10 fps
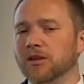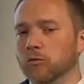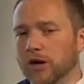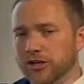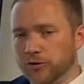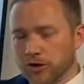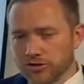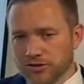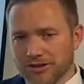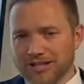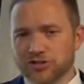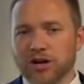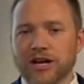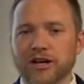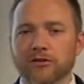when you also then
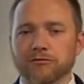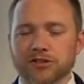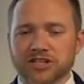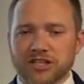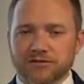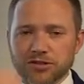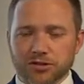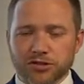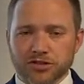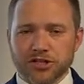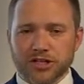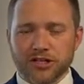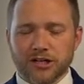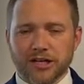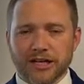try to receive Social
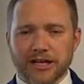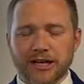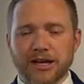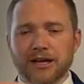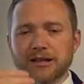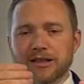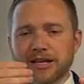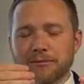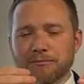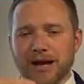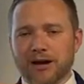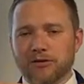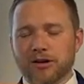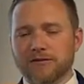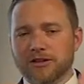Security, the
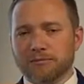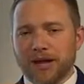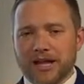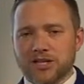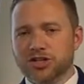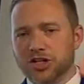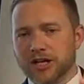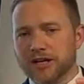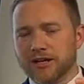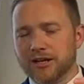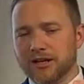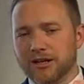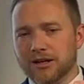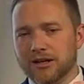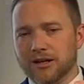amount of the pension
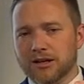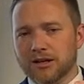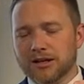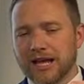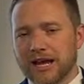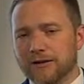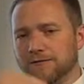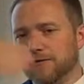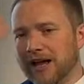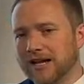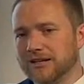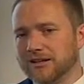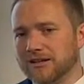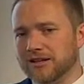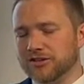can affect
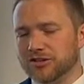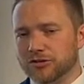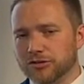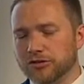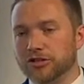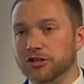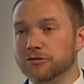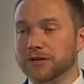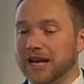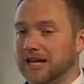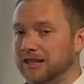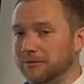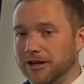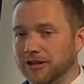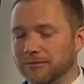the, not the
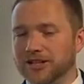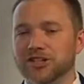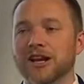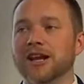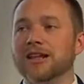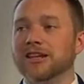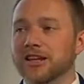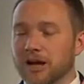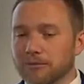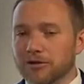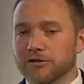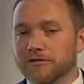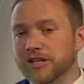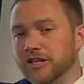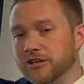amount of the pension, the number of
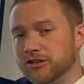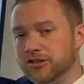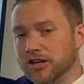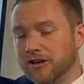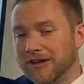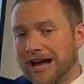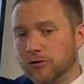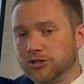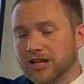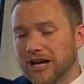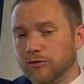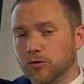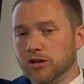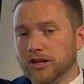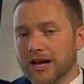years of outside work